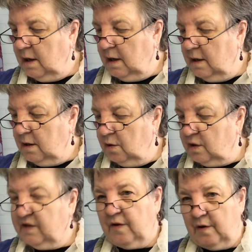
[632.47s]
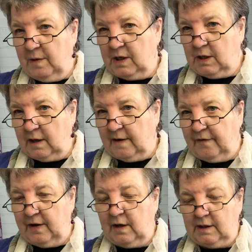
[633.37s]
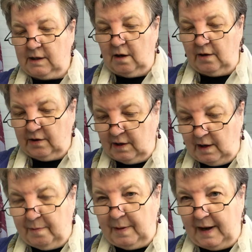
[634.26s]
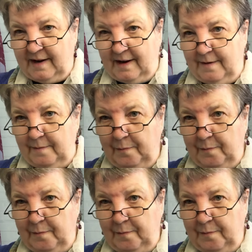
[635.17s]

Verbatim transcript: it looks very much like a fiddler's cloth type Aida,